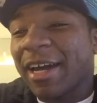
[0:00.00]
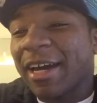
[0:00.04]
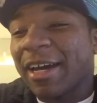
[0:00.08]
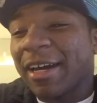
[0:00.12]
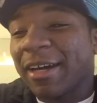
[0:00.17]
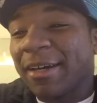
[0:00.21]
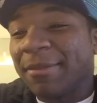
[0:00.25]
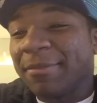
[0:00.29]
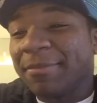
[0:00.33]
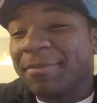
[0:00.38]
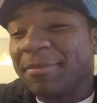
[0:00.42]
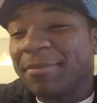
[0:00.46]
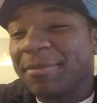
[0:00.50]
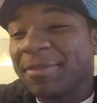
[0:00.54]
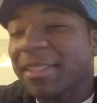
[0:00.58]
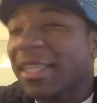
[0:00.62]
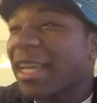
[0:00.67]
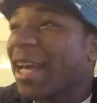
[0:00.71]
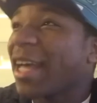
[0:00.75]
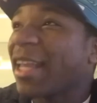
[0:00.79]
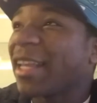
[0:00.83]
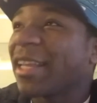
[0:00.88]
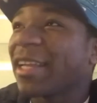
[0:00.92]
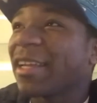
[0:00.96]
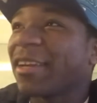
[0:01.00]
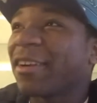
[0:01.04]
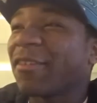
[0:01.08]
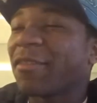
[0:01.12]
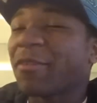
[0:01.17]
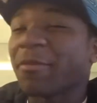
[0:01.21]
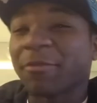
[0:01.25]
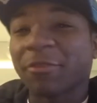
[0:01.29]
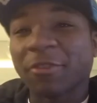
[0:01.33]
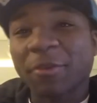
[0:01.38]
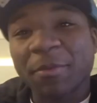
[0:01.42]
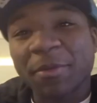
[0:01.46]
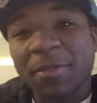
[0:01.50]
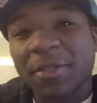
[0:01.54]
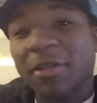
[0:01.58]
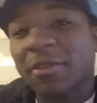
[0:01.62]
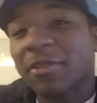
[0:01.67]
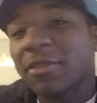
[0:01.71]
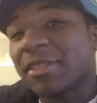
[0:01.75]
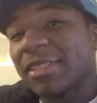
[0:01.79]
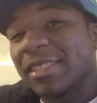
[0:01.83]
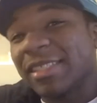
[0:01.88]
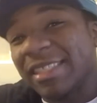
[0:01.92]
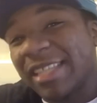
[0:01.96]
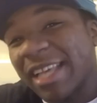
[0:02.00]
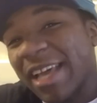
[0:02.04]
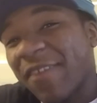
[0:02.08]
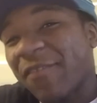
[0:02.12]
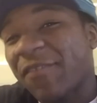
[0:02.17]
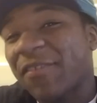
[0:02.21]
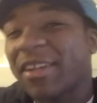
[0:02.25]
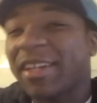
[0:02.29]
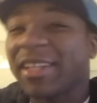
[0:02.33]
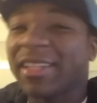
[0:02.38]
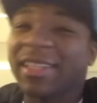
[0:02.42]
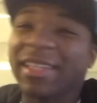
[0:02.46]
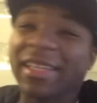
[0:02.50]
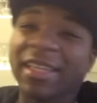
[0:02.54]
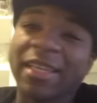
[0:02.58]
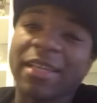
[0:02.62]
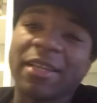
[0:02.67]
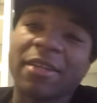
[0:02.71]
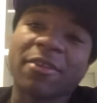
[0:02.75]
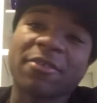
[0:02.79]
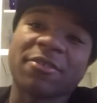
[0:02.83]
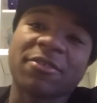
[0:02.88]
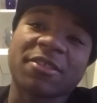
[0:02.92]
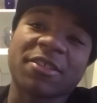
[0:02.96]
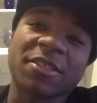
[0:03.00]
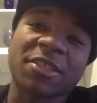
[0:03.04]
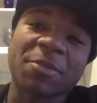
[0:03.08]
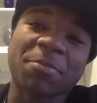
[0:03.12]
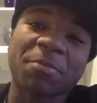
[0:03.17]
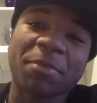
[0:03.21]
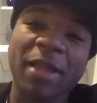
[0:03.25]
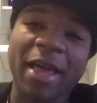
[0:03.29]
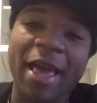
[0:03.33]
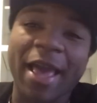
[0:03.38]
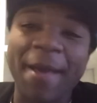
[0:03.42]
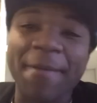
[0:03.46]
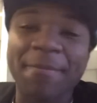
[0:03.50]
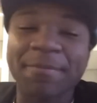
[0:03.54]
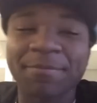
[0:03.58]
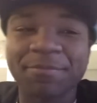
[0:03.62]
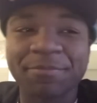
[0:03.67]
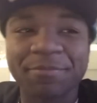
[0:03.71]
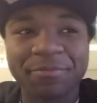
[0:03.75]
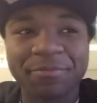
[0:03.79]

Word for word: um, Skylander from Superchargers definitely goes to Splat.